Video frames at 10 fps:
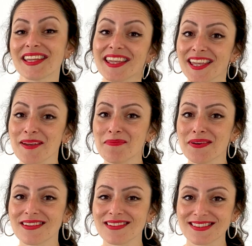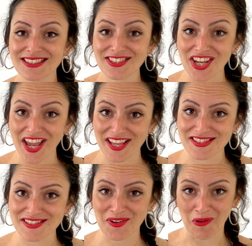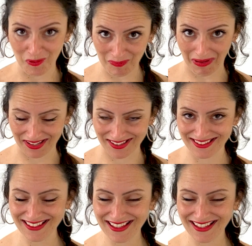keep, suggest, or mind.